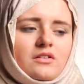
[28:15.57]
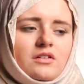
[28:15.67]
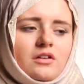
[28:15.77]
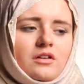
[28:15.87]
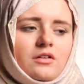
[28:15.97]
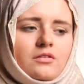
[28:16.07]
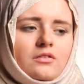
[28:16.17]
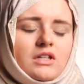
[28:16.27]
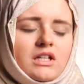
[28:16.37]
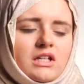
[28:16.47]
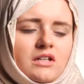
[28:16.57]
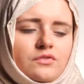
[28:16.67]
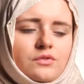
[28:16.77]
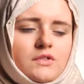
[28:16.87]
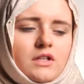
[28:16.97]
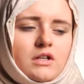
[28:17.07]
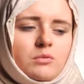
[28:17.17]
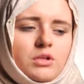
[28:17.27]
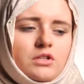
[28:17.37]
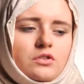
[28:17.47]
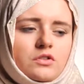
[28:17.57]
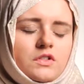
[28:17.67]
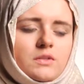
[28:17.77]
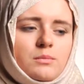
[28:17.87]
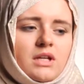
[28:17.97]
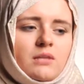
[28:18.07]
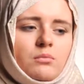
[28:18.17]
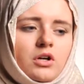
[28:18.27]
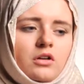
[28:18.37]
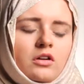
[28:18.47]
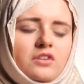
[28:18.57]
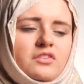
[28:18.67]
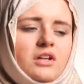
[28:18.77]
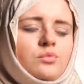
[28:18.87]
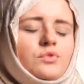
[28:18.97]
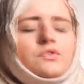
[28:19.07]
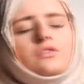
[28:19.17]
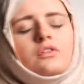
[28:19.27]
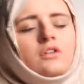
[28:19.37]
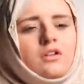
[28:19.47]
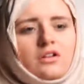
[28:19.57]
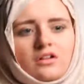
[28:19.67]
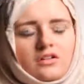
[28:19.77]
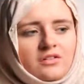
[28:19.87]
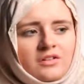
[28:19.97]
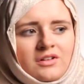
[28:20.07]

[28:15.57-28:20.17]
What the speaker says: you know, the evils that had been done to me in my life, that was not Allah.